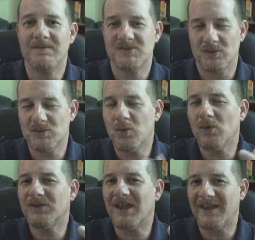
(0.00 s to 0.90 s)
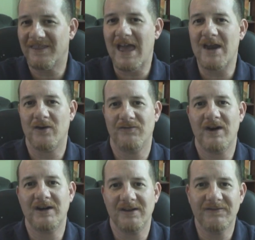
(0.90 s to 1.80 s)
So tools like that are
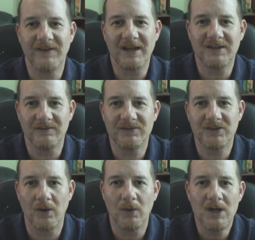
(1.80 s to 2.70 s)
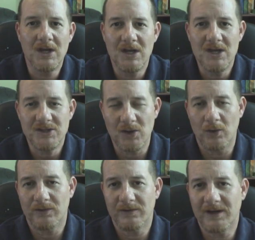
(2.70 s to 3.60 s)
very effective. So
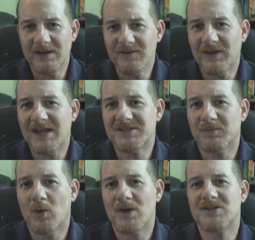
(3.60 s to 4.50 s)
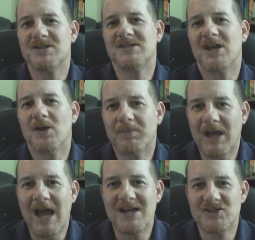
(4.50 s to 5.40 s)
So there you've got some questions to help
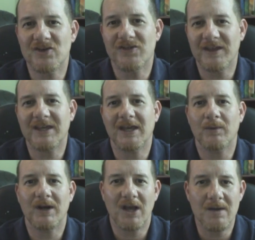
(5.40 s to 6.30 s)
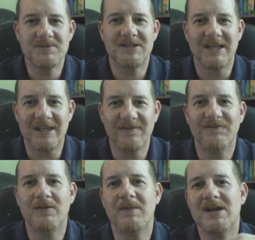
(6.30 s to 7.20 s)
guide your thinking when it comes to
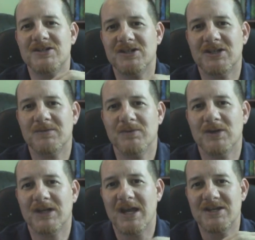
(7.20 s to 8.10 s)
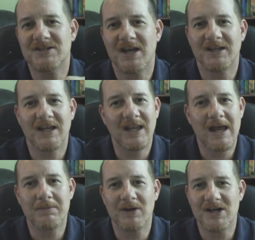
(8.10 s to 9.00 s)
information, communication, and
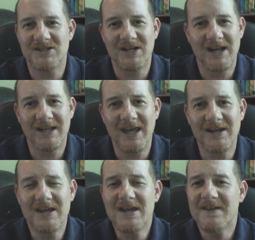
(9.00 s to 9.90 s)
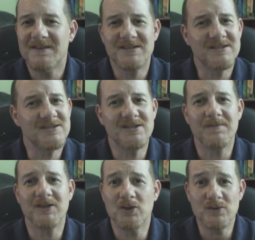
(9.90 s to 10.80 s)
collaboration. And again, this isn't
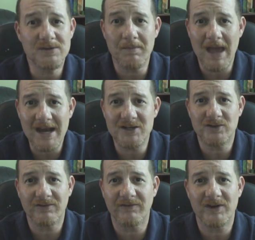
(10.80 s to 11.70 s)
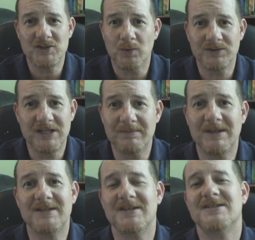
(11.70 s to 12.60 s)
something you as a manager of a virtual team
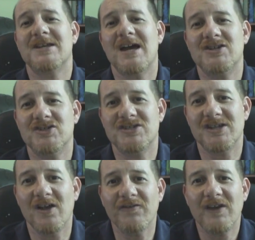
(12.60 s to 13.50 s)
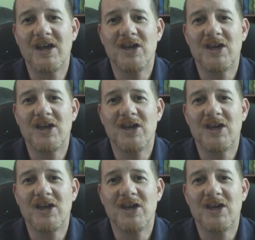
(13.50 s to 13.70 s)
need to decide yourself.